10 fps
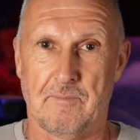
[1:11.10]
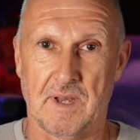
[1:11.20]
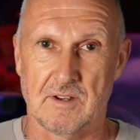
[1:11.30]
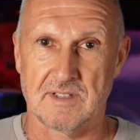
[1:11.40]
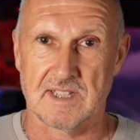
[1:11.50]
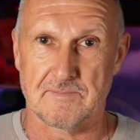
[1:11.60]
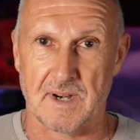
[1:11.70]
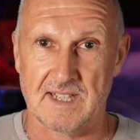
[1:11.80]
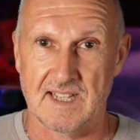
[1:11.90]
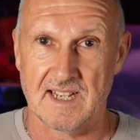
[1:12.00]
Because it's
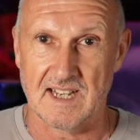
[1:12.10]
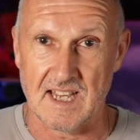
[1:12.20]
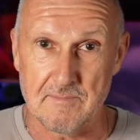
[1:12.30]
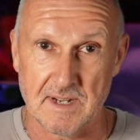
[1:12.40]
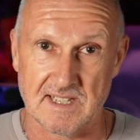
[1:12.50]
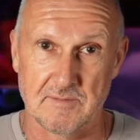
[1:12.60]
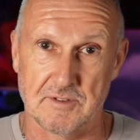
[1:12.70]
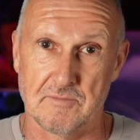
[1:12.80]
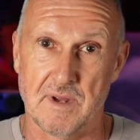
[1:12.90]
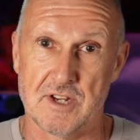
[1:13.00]
practically impossible
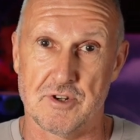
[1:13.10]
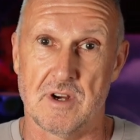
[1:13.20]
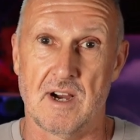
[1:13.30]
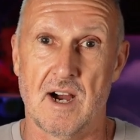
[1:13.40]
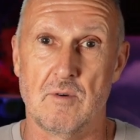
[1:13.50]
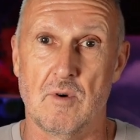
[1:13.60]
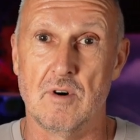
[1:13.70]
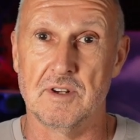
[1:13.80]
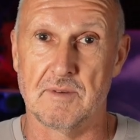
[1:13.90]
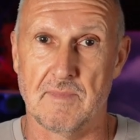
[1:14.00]
to measure how
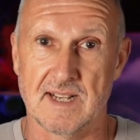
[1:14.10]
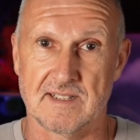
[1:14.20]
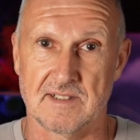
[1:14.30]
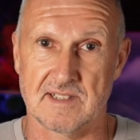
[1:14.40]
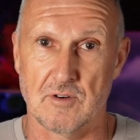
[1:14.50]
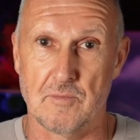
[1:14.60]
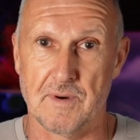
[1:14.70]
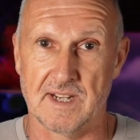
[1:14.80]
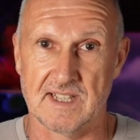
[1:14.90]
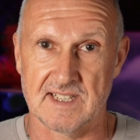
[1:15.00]
all the muscles
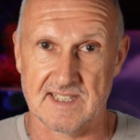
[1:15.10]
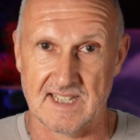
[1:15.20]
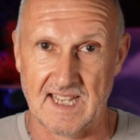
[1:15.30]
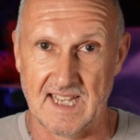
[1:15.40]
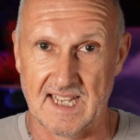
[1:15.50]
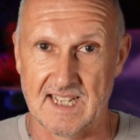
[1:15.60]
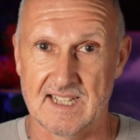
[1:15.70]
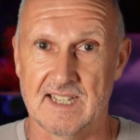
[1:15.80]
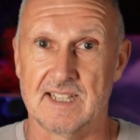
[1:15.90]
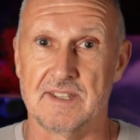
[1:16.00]
cooperate in skiing,
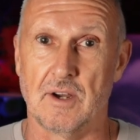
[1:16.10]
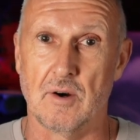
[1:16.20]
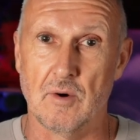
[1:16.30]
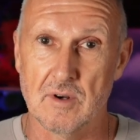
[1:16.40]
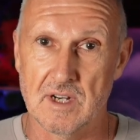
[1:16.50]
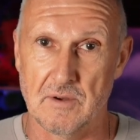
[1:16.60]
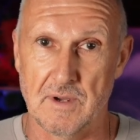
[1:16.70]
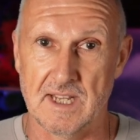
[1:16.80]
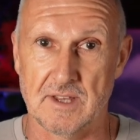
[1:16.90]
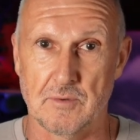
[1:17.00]
the only
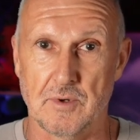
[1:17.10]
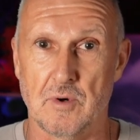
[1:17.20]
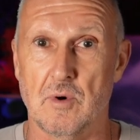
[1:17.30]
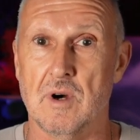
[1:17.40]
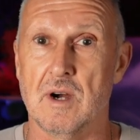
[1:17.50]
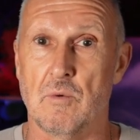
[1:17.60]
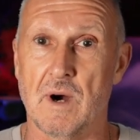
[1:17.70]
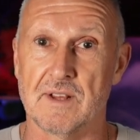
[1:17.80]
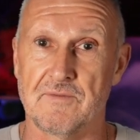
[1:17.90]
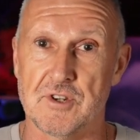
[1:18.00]
way to know
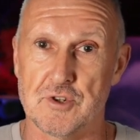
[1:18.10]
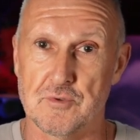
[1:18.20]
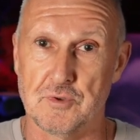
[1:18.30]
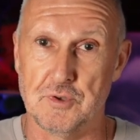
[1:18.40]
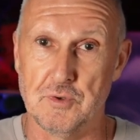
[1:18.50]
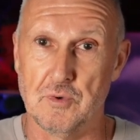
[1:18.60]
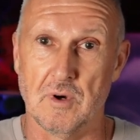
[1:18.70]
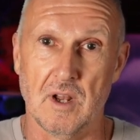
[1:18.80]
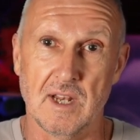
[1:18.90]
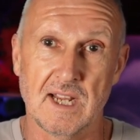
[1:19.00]
what we should do
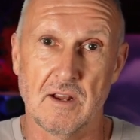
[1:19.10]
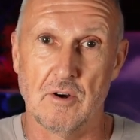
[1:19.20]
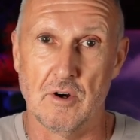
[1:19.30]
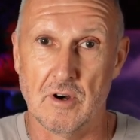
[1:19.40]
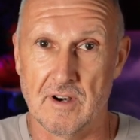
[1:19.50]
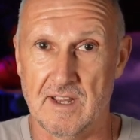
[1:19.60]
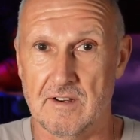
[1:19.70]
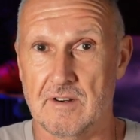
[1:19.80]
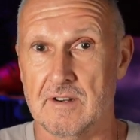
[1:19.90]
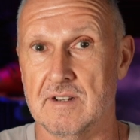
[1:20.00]
a little
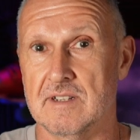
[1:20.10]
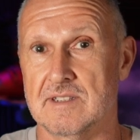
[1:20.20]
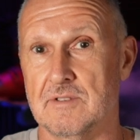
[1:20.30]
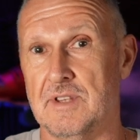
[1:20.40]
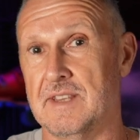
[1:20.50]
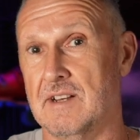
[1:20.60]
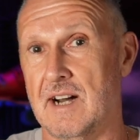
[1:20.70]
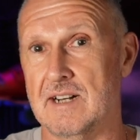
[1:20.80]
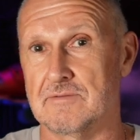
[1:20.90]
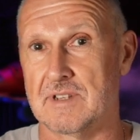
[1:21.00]
earlier so that the
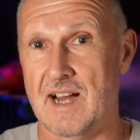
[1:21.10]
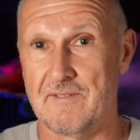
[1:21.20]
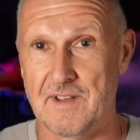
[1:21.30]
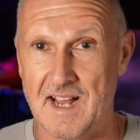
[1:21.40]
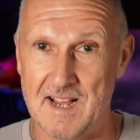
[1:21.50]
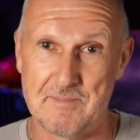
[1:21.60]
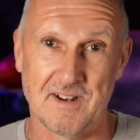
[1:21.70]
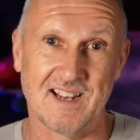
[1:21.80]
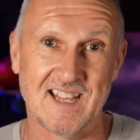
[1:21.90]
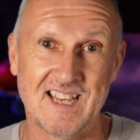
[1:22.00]
outcome will
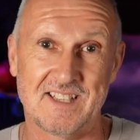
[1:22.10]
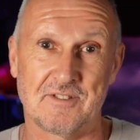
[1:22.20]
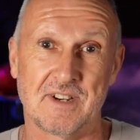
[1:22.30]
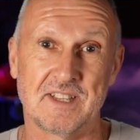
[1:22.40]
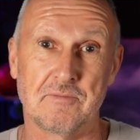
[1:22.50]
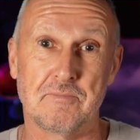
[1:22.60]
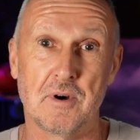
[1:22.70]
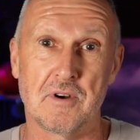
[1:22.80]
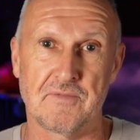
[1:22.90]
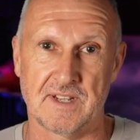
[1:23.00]
happen later at the
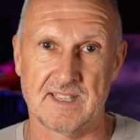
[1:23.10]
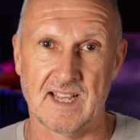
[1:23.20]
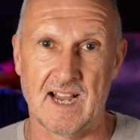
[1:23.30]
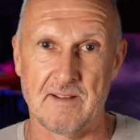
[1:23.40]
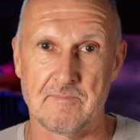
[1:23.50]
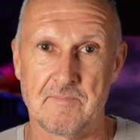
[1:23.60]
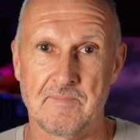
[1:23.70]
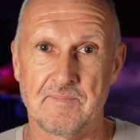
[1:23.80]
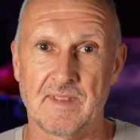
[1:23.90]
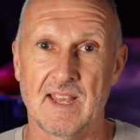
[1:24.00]
perfect time
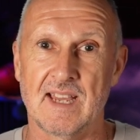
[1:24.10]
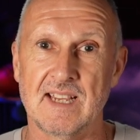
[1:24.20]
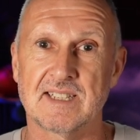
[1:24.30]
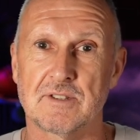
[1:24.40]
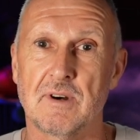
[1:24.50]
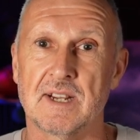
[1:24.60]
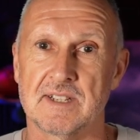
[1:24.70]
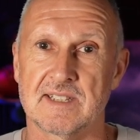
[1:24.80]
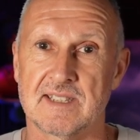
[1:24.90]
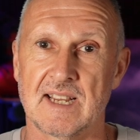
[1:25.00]
is to
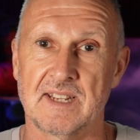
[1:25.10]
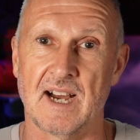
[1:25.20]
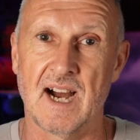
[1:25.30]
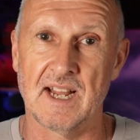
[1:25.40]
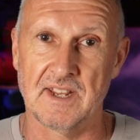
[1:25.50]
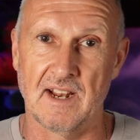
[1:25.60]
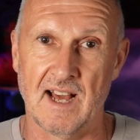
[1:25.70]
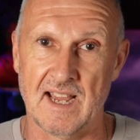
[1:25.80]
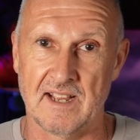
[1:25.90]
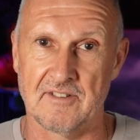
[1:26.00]
understand the underlying